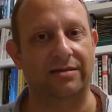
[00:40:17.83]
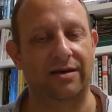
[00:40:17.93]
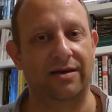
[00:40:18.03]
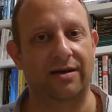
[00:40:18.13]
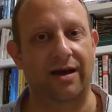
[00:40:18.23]

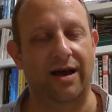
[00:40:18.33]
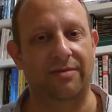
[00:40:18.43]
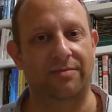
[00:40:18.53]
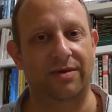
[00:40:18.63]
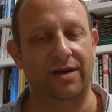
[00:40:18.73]

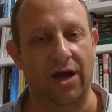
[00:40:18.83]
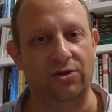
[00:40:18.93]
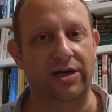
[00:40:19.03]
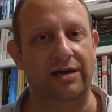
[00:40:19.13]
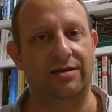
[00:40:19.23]
negotiators and
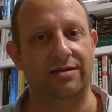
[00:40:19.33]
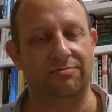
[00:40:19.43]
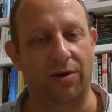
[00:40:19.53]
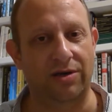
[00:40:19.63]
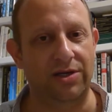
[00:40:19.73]
politicians,
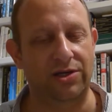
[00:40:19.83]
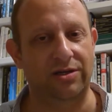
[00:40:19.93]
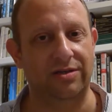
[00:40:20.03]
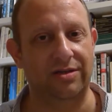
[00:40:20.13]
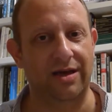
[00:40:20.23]

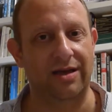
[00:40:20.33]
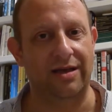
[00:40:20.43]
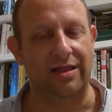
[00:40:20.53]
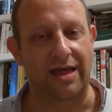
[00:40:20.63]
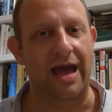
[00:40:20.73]
they
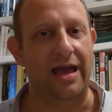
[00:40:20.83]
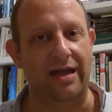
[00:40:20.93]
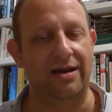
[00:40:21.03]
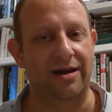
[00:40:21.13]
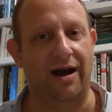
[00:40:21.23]
are the
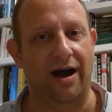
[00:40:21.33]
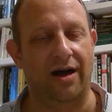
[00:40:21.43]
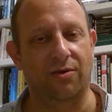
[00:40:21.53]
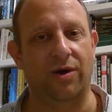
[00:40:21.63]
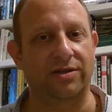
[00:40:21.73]
ones who've won all
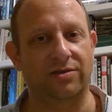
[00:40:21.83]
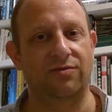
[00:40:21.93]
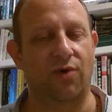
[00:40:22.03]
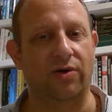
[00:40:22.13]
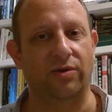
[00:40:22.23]
the praise,
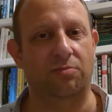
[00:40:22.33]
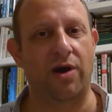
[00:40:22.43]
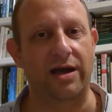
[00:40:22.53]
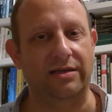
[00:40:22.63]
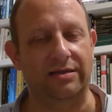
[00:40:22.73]
and
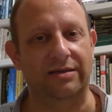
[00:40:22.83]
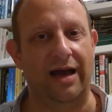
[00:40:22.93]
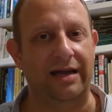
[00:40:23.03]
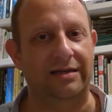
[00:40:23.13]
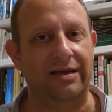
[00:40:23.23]
they're the
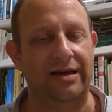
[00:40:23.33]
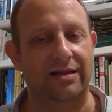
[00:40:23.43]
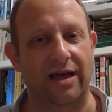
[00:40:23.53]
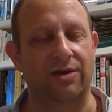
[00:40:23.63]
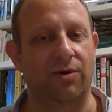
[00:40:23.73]
ones being